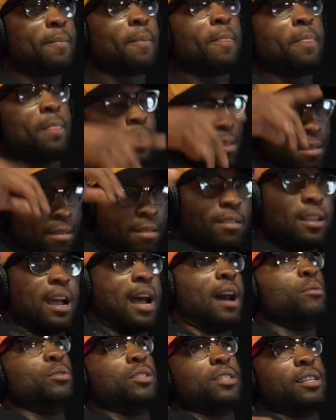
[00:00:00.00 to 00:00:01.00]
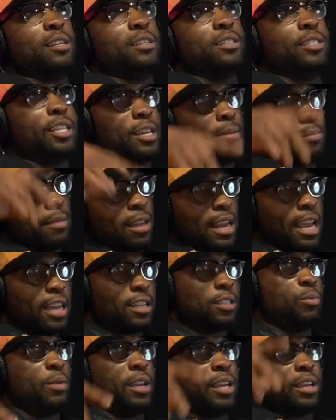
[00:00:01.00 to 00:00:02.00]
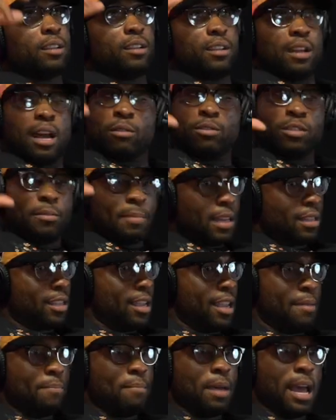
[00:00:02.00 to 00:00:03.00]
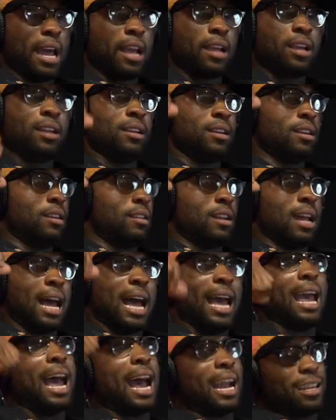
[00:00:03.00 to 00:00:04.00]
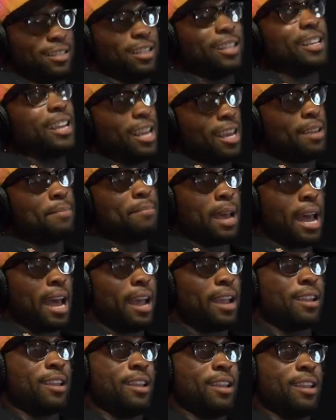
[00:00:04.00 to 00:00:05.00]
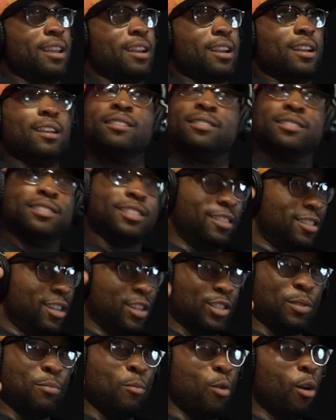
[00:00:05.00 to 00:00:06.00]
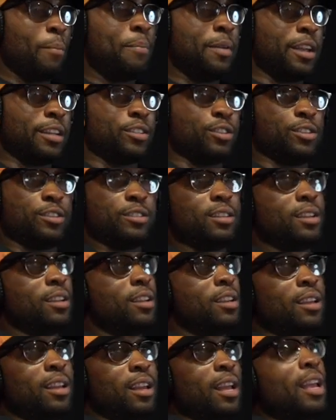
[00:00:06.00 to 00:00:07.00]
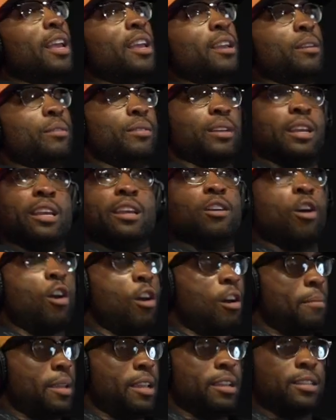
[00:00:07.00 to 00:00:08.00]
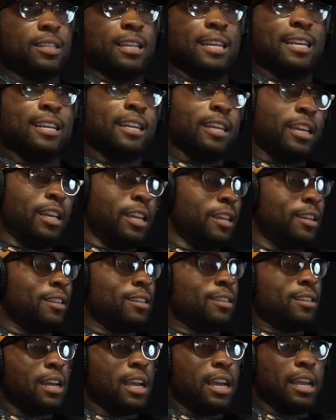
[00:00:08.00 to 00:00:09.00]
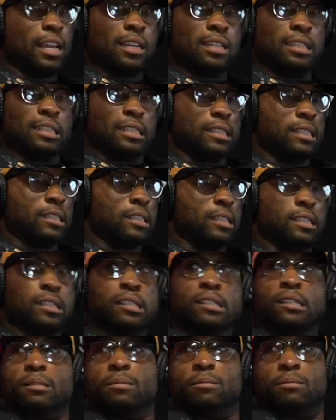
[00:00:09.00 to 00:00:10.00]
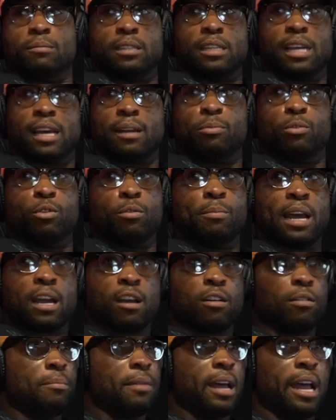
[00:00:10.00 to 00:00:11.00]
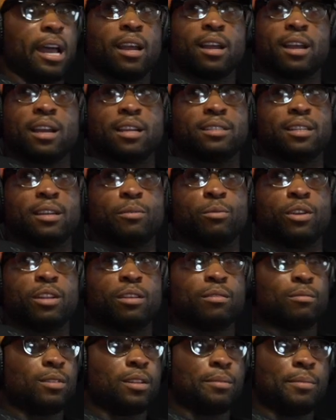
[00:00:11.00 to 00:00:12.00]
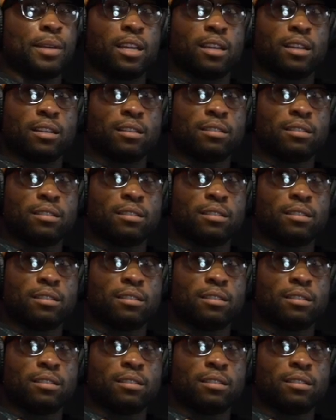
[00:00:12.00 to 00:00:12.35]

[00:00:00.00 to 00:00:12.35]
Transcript: Yeah. I was in the gym the next week. I was about to hit back and I actually hit back and took some more pictures. He he called me, he said, E, like, uh, we gotta pull back on back. I said, What do you what do you mean?